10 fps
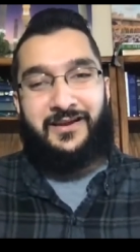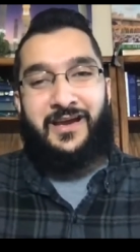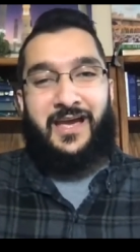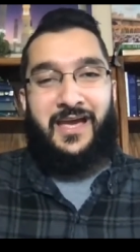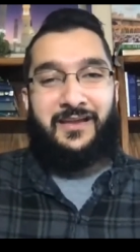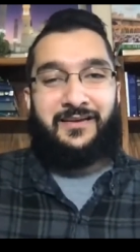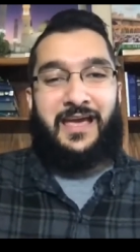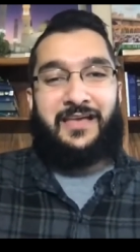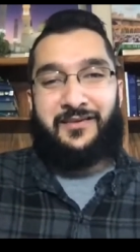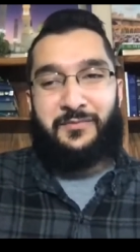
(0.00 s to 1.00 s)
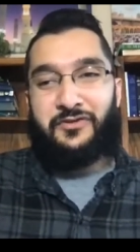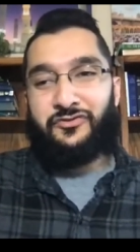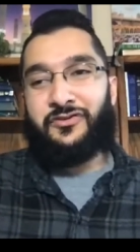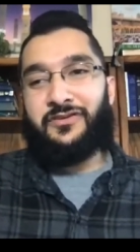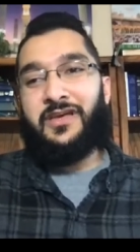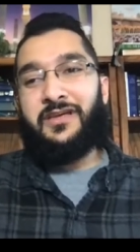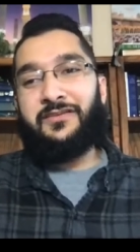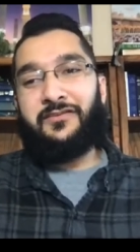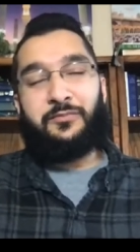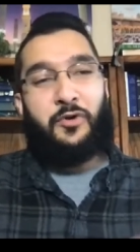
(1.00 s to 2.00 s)
And as I mentioned, this
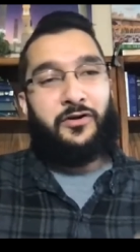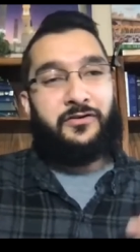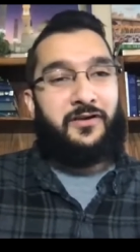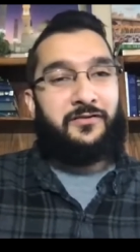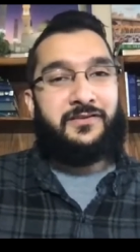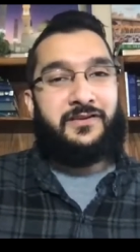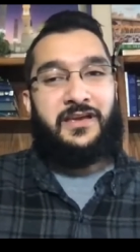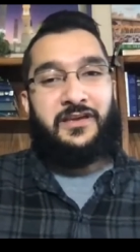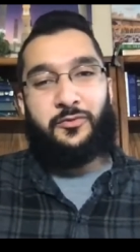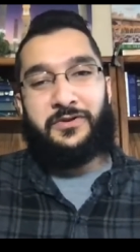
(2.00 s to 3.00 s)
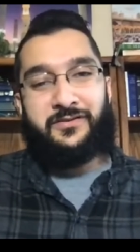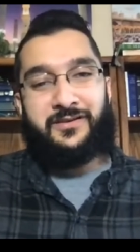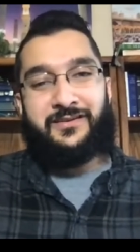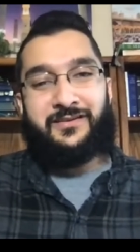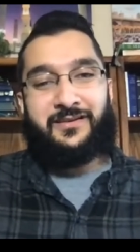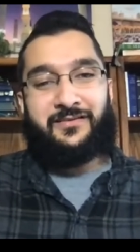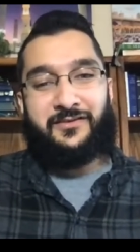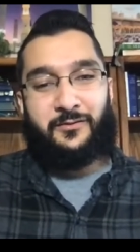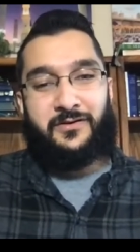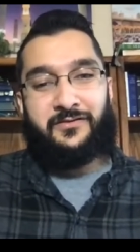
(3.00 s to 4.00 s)
is part of the Human Dignity
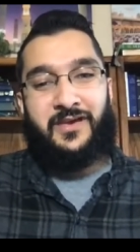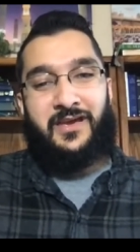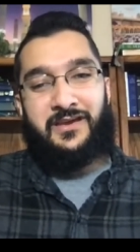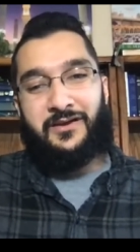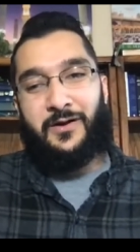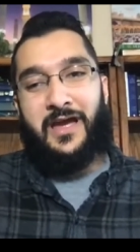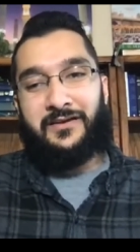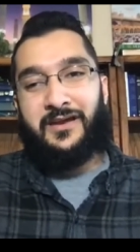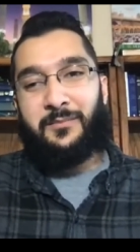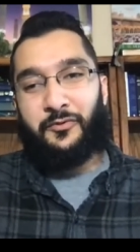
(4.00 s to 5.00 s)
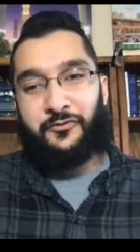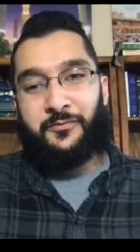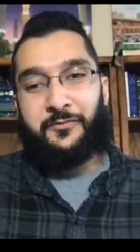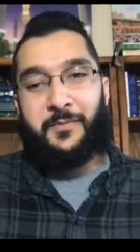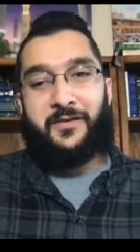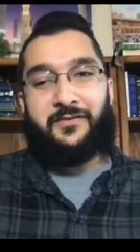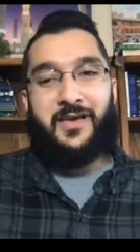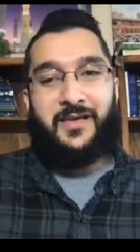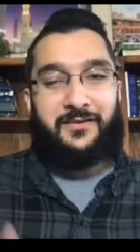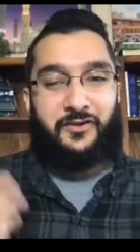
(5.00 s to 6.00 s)
series here at Muslim Space.
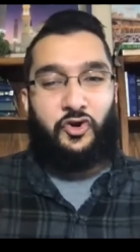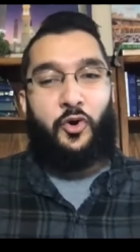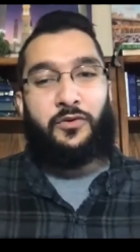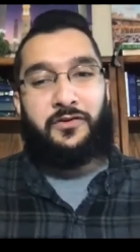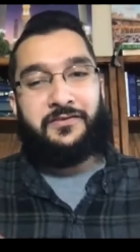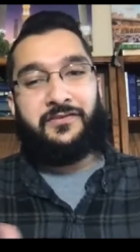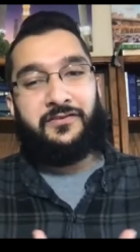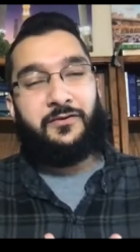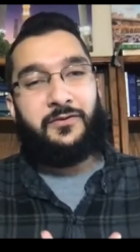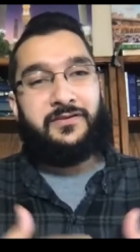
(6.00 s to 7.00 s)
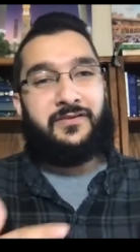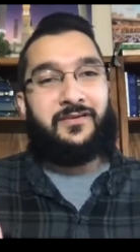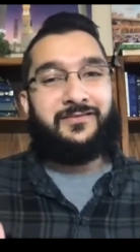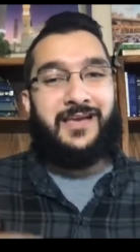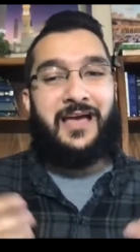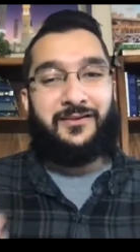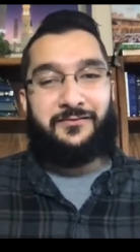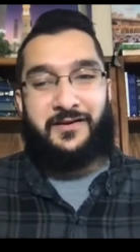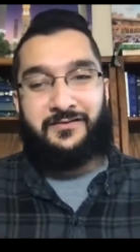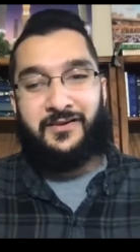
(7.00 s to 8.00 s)
And the goal of this series is to elevate,